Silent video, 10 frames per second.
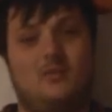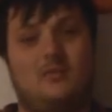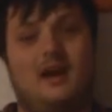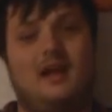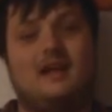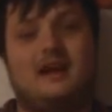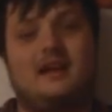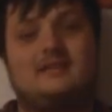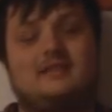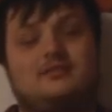Well
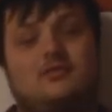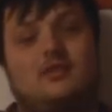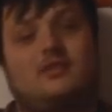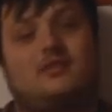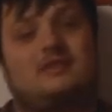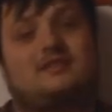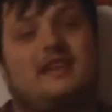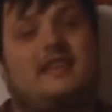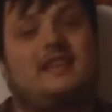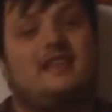guys, that's all I gotta
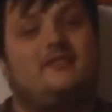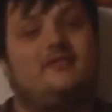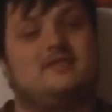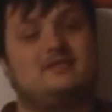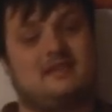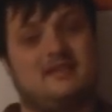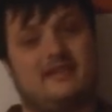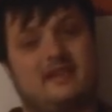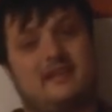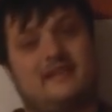say. Thank you for watching and
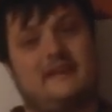have a great